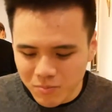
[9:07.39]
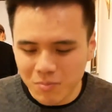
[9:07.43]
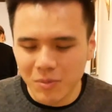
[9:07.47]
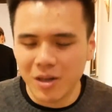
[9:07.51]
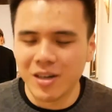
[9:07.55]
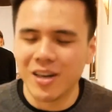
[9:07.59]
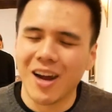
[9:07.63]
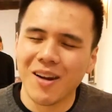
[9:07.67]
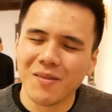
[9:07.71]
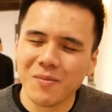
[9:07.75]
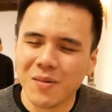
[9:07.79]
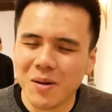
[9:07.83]

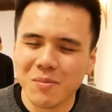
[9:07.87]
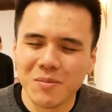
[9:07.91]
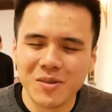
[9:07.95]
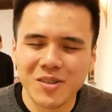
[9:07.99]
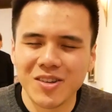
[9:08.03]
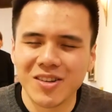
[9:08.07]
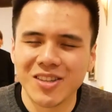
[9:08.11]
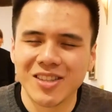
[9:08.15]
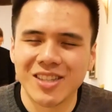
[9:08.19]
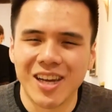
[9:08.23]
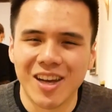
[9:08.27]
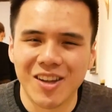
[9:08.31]
but I'm
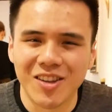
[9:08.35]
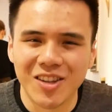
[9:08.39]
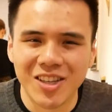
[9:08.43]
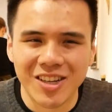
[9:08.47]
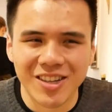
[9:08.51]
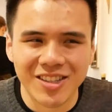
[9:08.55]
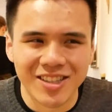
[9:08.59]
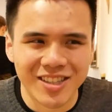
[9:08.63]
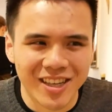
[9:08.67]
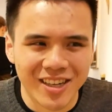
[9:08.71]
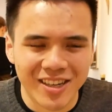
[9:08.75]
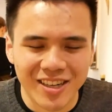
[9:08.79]
sure it's healthy
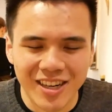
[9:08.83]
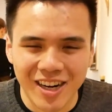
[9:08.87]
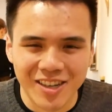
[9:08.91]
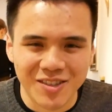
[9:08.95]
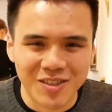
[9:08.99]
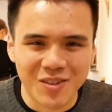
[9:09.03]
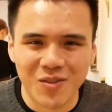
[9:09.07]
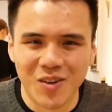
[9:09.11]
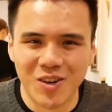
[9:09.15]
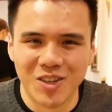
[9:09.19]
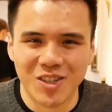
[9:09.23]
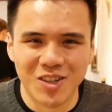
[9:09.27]
because it's
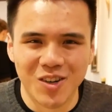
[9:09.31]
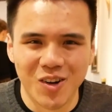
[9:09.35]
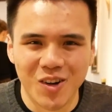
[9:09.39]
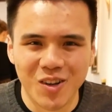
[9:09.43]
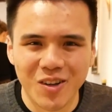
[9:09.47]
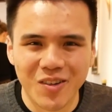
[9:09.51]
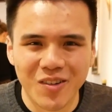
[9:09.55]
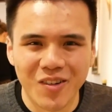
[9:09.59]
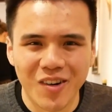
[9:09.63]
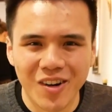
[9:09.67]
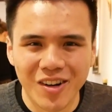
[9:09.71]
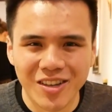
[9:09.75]
extra virgin
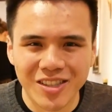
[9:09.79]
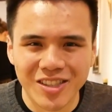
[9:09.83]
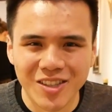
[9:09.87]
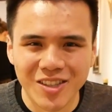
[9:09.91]
olive oil,